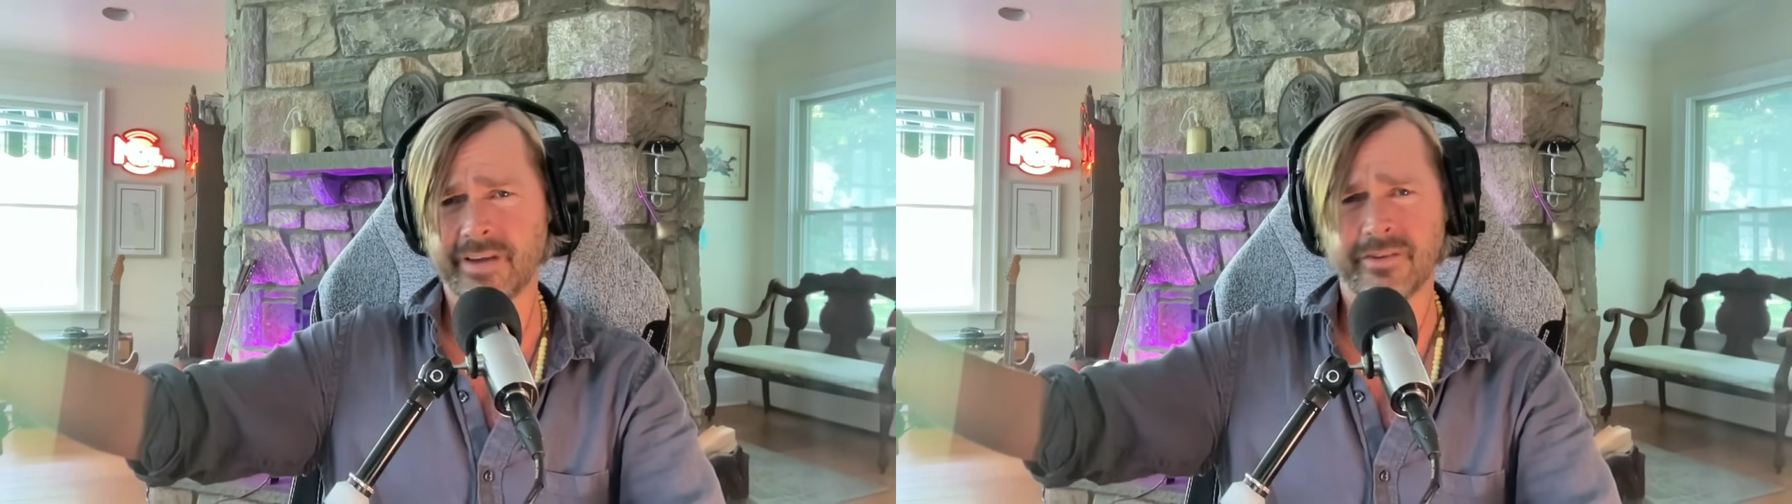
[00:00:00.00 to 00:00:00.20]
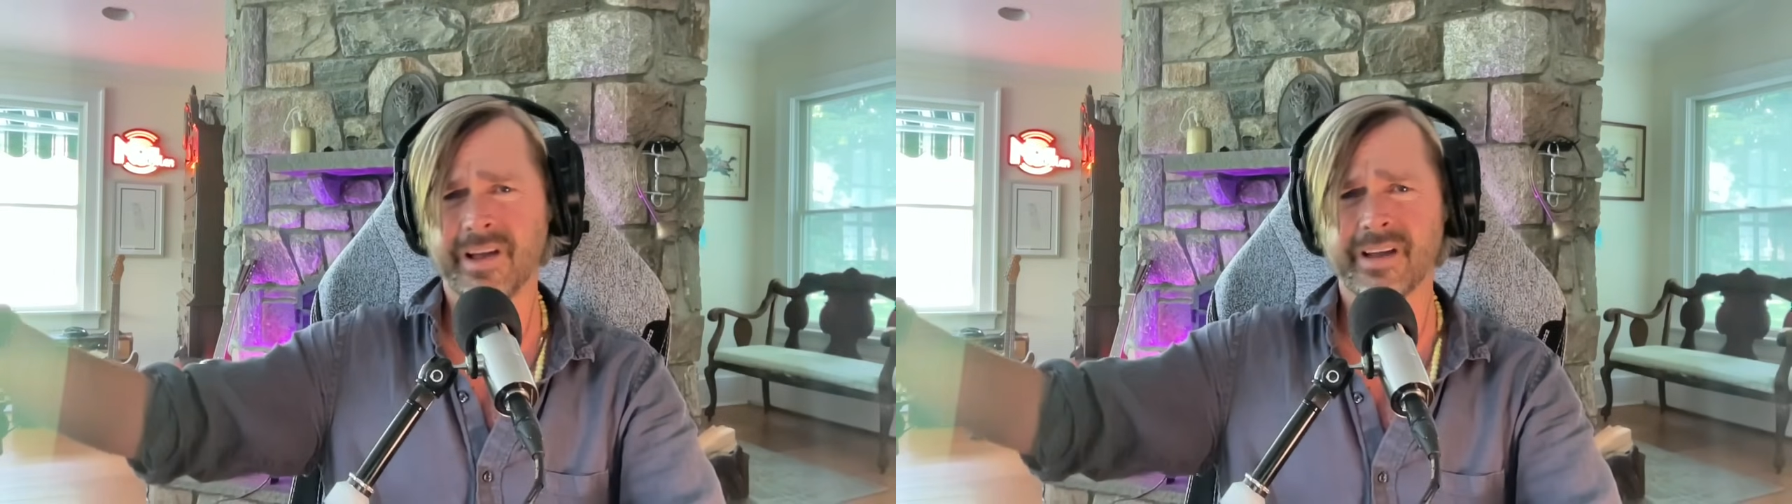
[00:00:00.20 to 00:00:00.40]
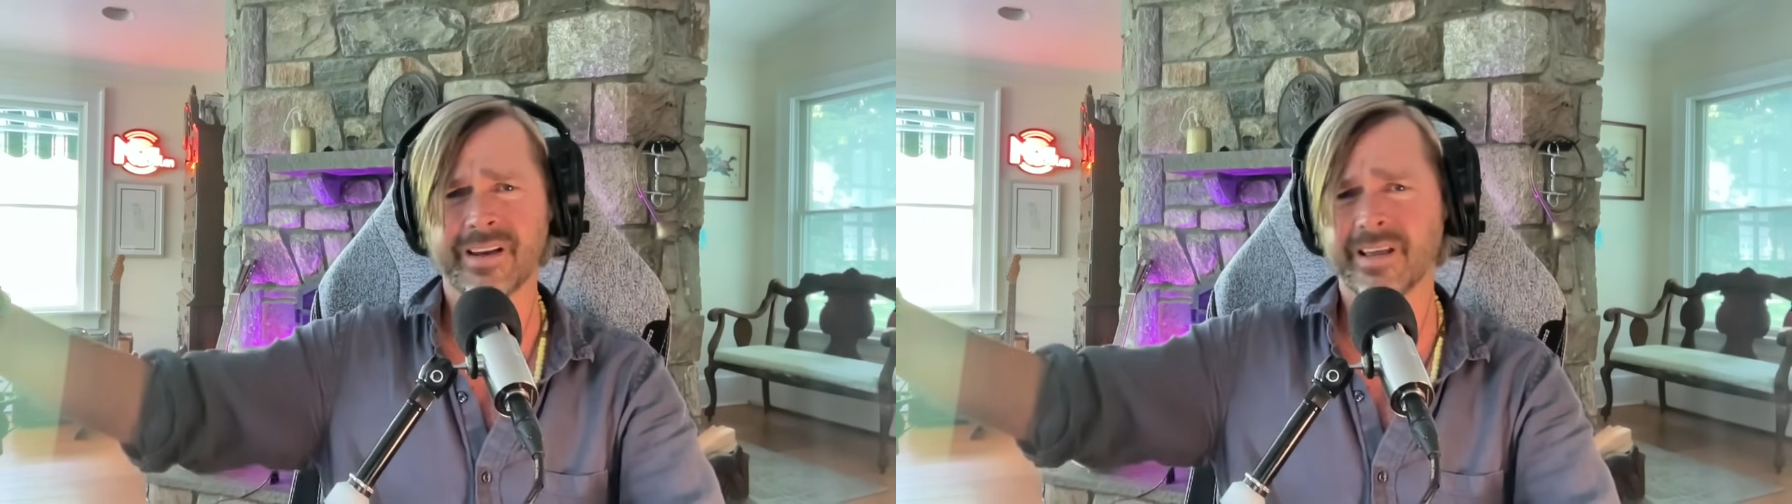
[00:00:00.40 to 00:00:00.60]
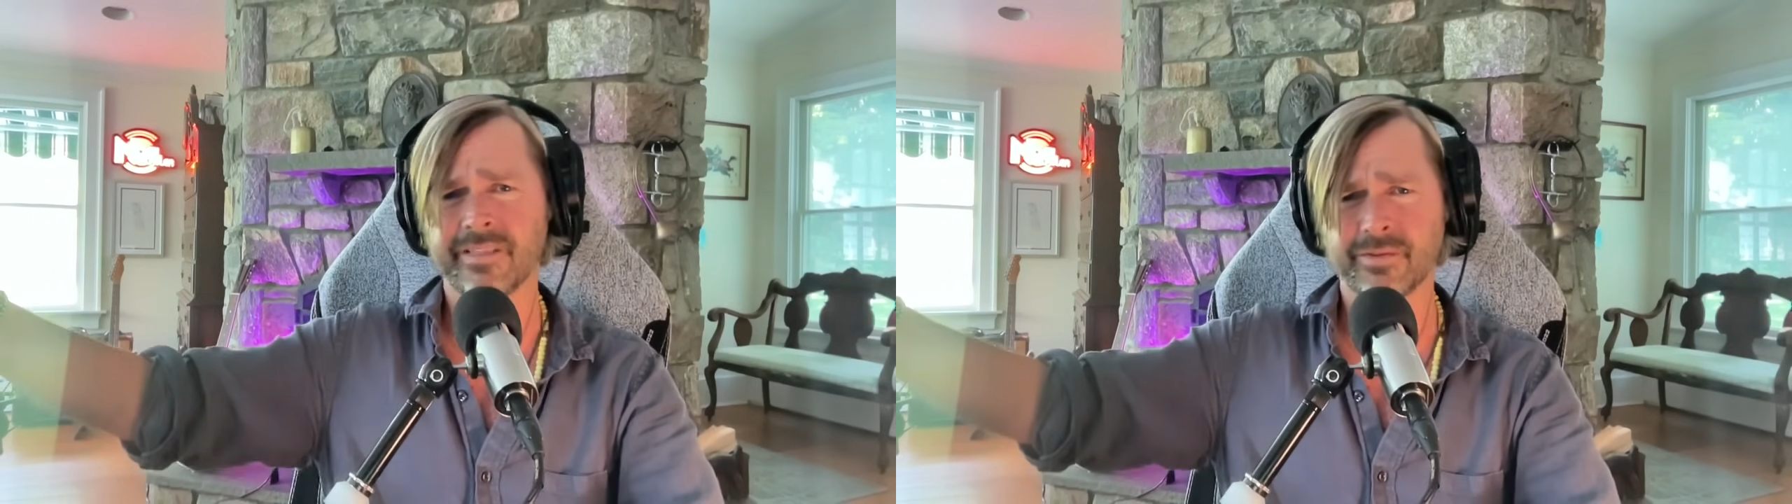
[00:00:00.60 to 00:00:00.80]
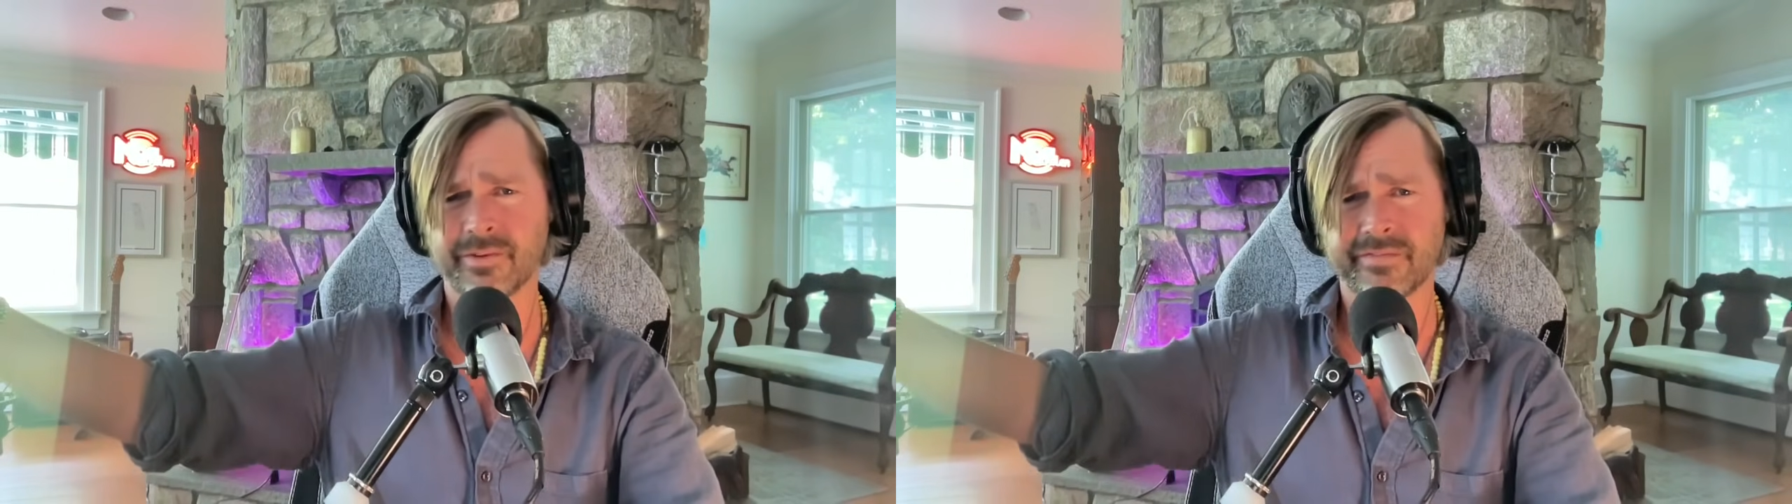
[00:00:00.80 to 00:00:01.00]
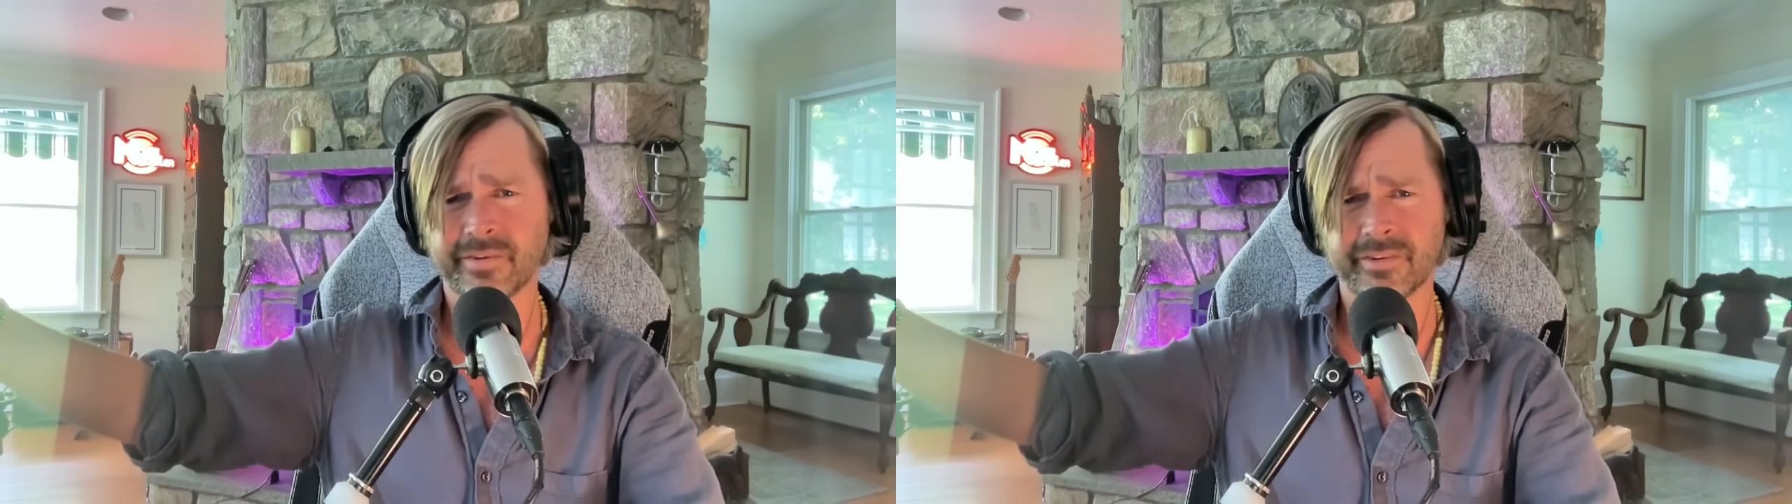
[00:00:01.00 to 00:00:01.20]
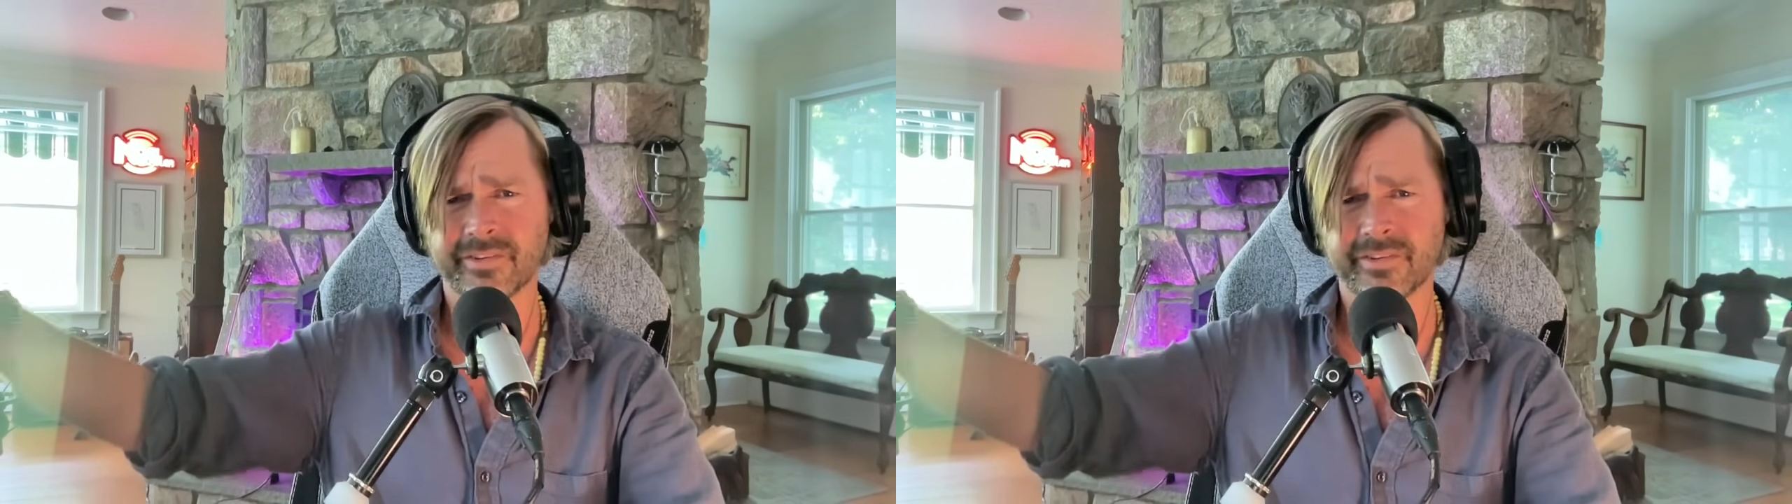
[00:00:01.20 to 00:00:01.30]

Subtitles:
You're not going to get through your first